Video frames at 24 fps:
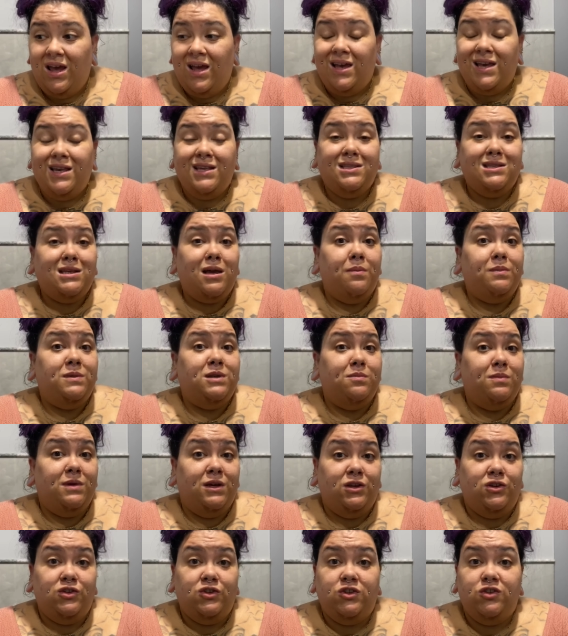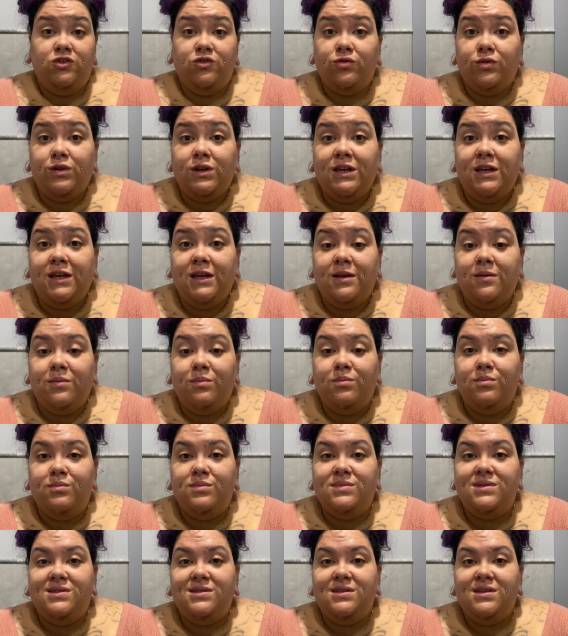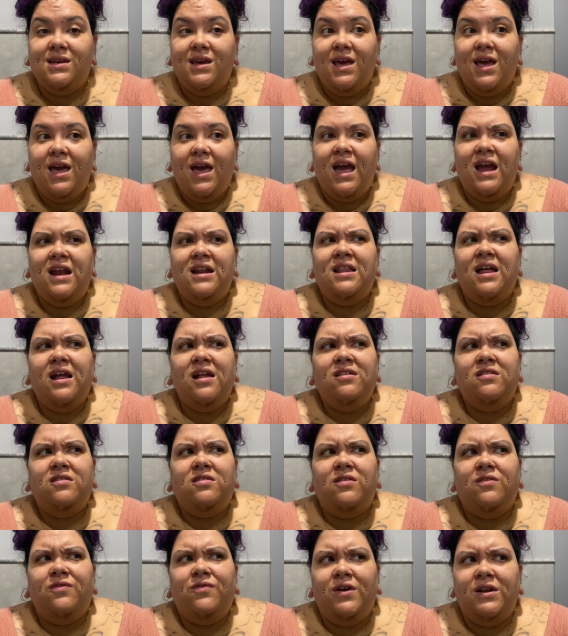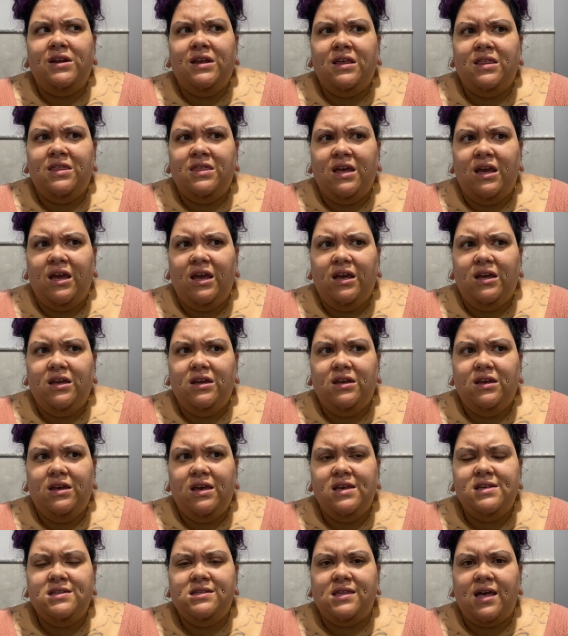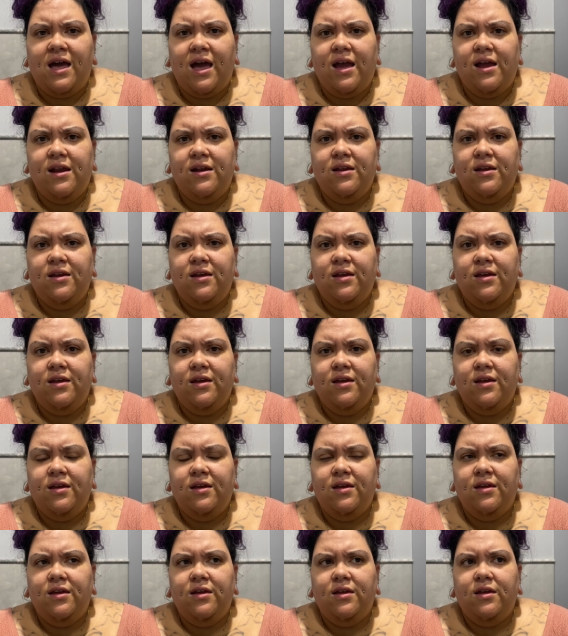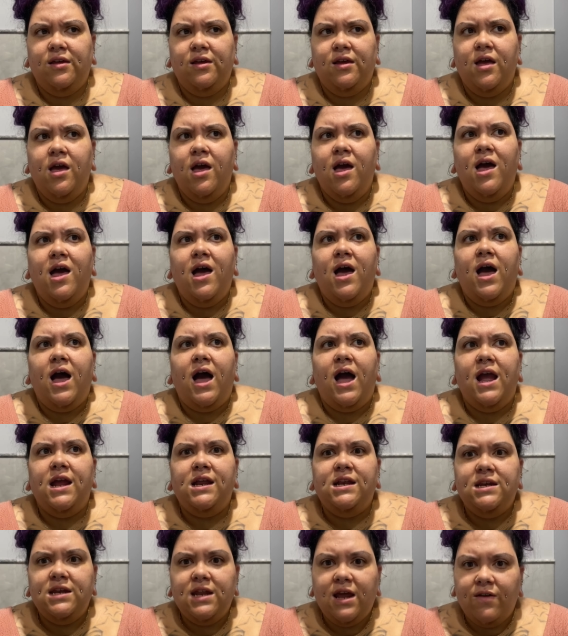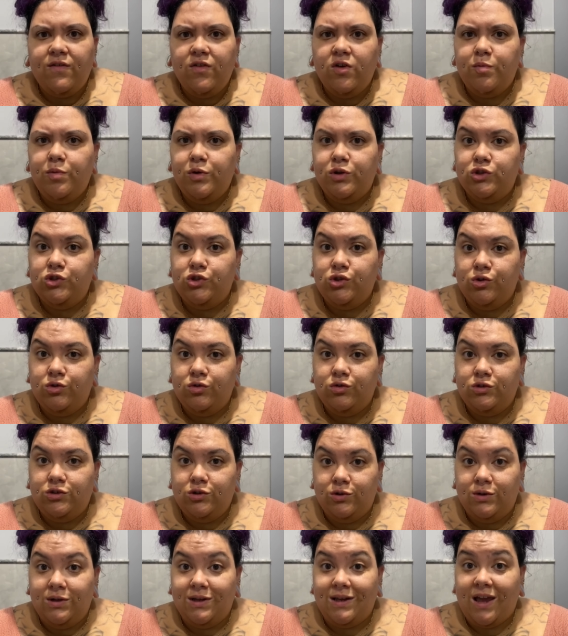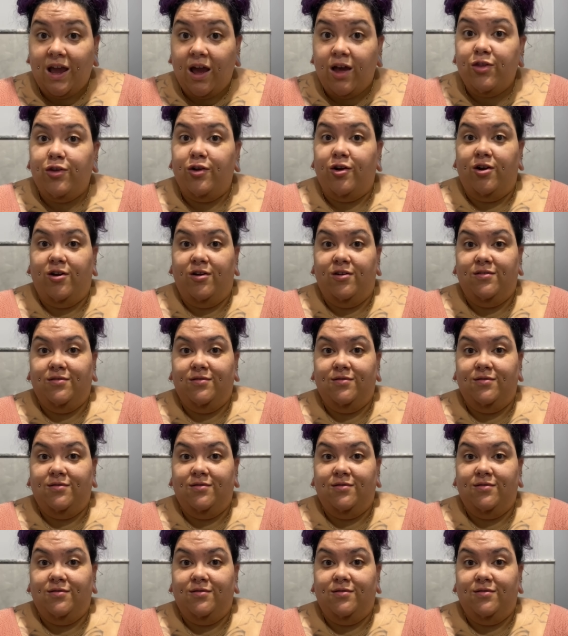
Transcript: He's come to me in dreams. And that's the funny thing, is that I never put two and two together.